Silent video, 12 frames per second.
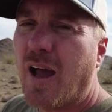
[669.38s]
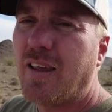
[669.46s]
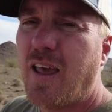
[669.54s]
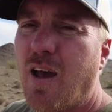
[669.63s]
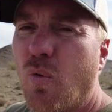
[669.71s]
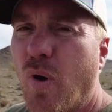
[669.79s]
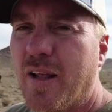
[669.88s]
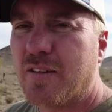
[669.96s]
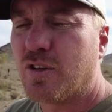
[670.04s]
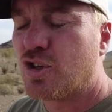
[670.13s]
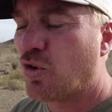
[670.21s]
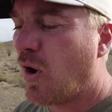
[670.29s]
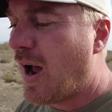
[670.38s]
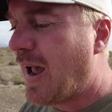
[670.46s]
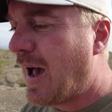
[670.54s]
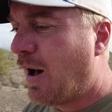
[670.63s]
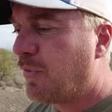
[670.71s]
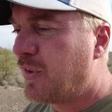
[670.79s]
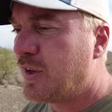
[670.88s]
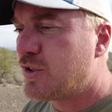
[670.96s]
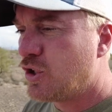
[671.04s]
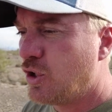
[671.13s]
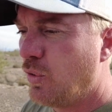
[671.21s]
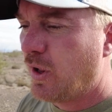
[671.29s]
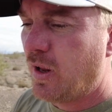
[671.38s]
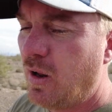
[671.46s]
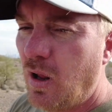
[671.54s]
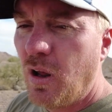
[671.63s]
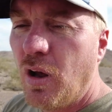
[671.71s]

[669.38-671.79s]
I can't wait to try out this unit